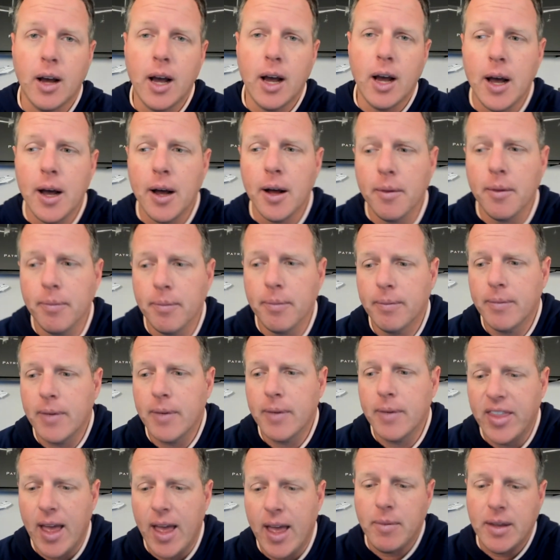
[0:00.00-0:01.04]

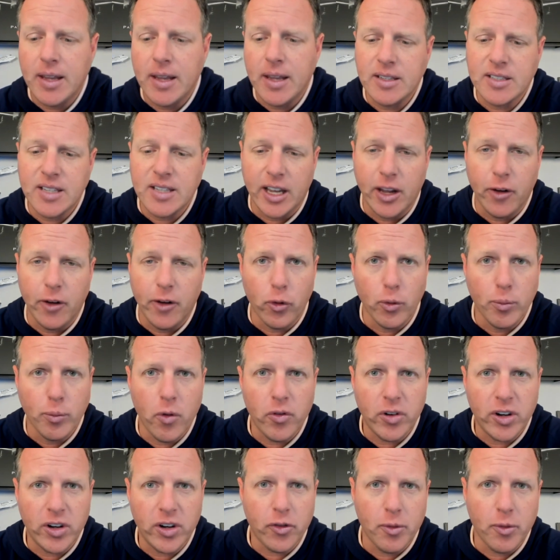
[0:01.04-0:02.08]
And that means like if we're
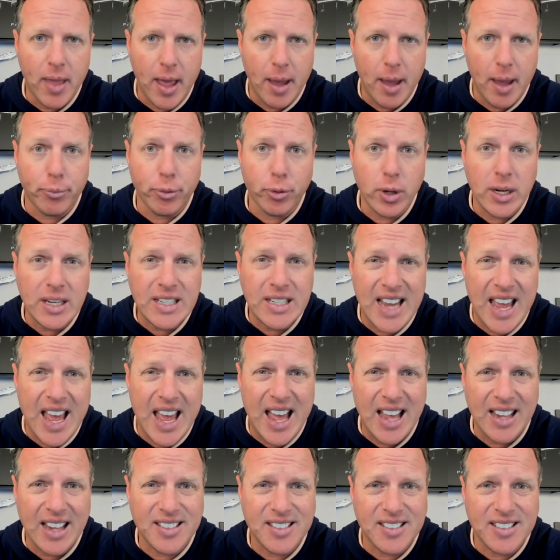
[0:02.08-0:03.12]
moving it from that
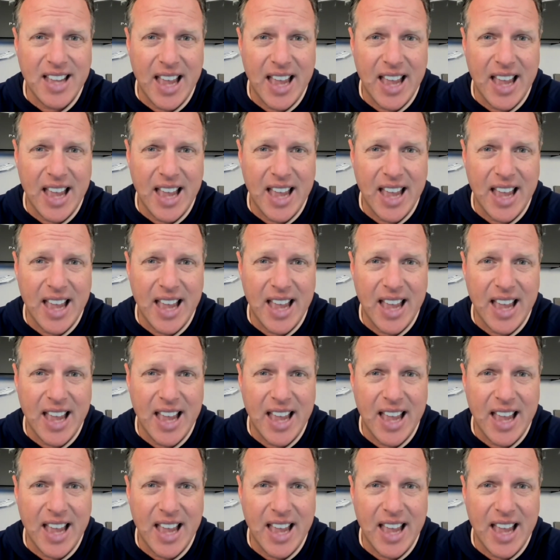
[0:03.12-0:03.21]
pre-tax,